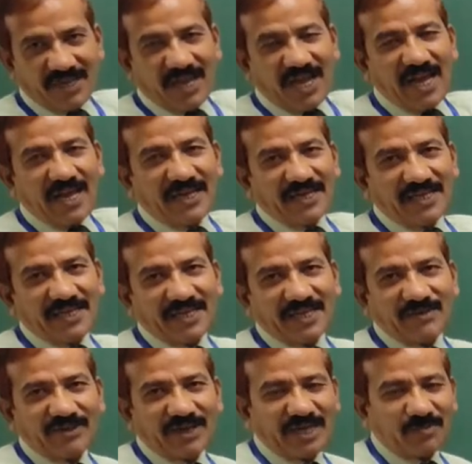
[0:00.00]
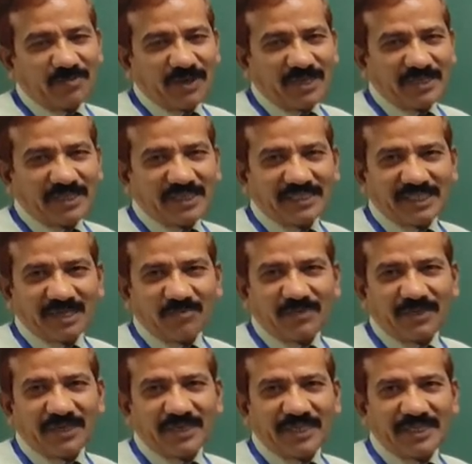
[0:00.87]
and here I have not mentioned
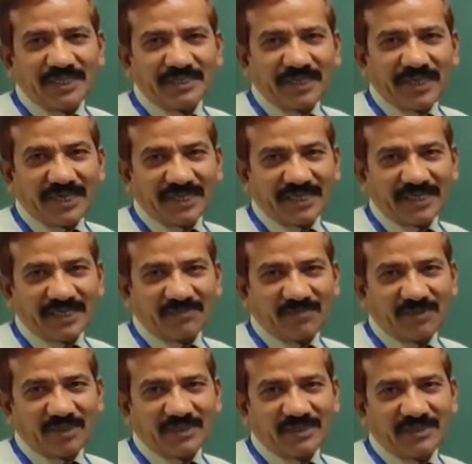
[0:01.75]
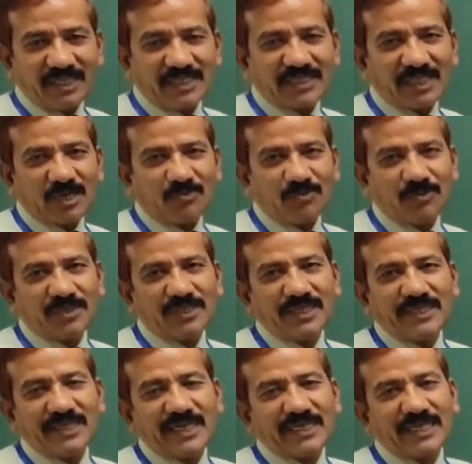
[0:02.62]
separately date, just I put
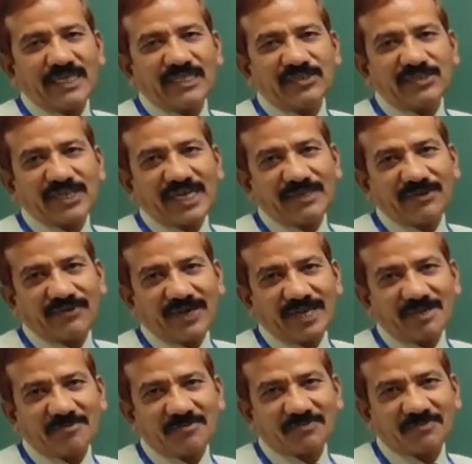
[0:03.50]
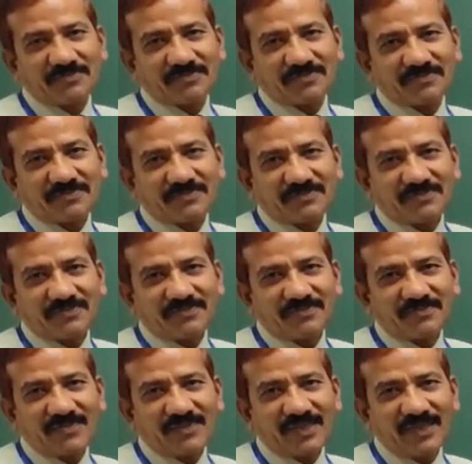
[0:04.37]
the date line straight away.
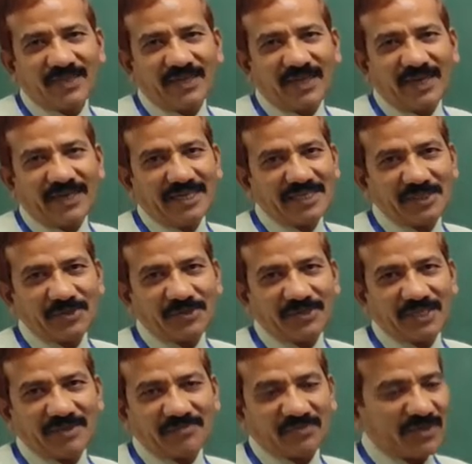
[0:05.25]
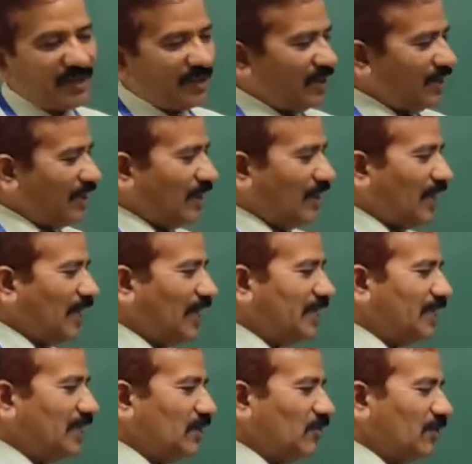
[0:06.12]
Understood?
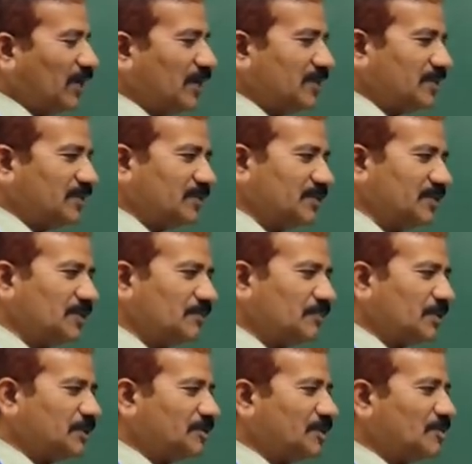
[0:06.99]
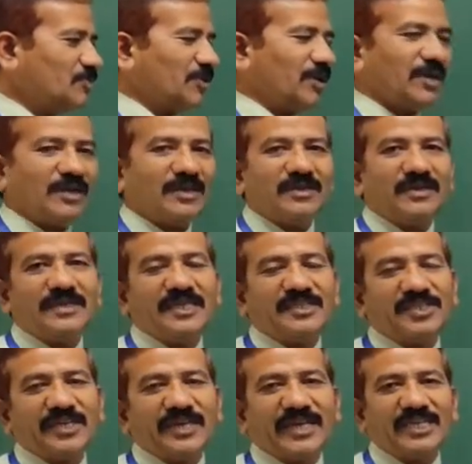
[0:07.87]
And look at this, the principal
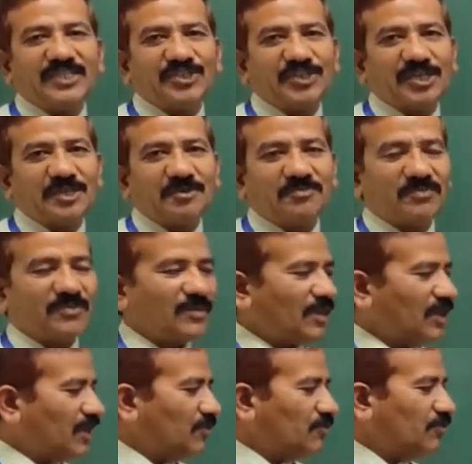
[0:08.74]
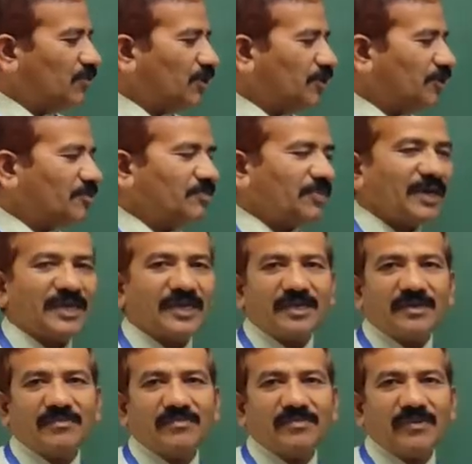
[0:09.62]
designation followed by